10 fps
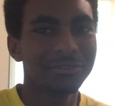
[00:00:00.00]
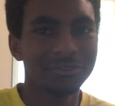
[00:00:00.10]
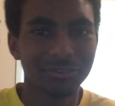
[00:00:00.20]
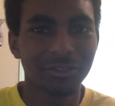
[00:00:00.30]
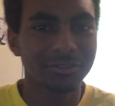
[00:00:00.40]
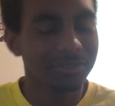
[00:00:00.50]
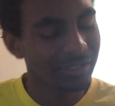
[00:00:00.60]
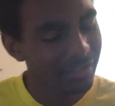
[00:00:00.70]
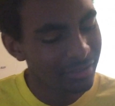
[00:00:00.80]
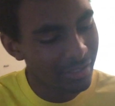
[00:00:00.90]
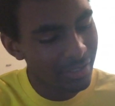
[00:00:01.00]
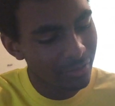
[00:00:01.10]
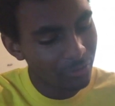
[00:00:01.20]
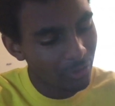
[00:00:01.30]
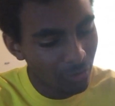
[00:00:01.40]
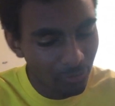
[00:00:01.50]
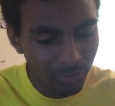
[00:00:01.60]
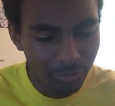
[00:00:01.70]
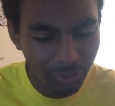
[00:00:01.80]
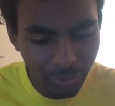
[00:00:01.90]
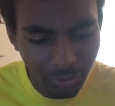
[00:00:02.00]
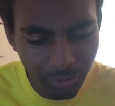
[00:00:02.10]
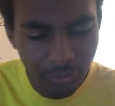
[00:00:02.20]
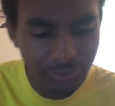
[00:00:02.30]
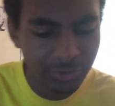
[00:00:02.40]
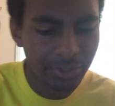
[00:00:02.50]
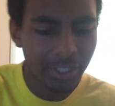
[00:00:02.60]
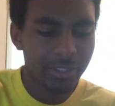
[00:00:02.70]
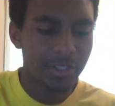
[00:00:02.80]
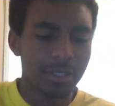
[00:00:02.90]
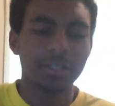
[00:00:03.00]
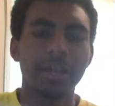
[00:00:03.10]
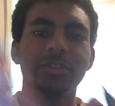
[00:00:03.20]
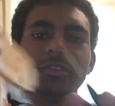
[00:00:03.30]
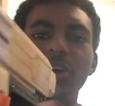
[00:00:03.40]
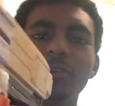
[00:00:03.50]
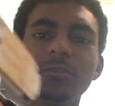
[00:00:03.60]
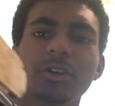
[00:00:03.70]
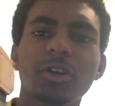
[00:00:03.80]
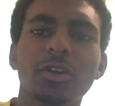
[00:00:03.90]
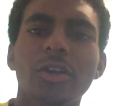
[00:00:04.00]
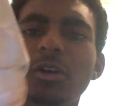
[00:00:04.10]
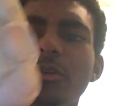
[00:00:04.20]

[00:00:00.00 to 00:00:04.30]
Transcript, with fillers: start sanding down all the logos and like, like the Nerf logo